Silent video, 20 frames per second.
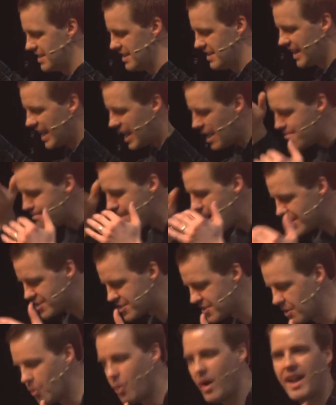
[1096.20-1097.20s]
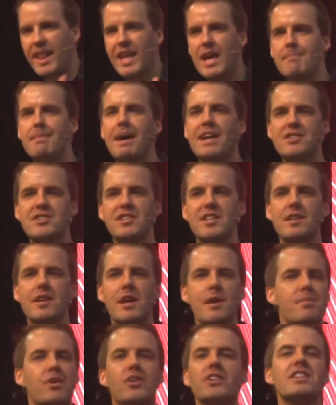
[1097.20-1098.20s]
They imagine it. Why do they imagine
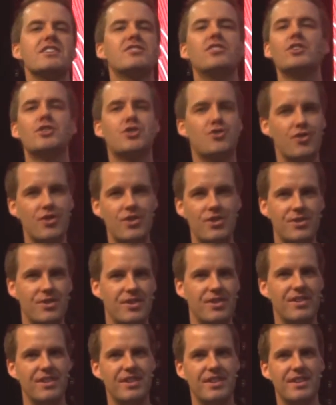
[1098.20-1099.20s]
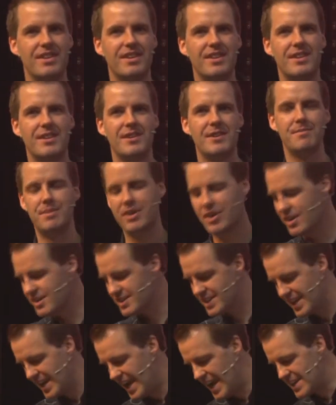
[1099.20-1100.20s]
it? Because it's not true.
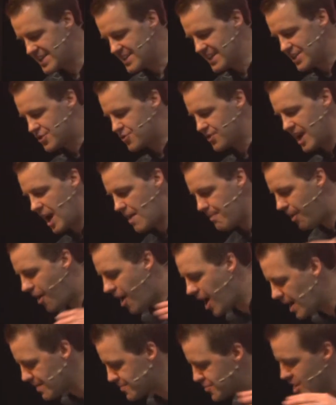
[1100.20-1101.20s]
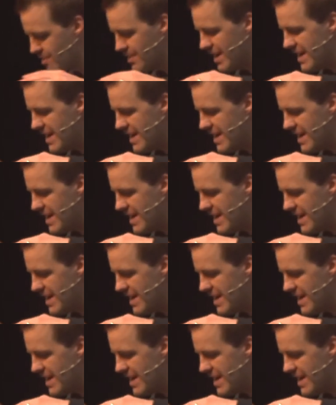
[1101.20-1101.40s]
Because it's literally a pipe dream.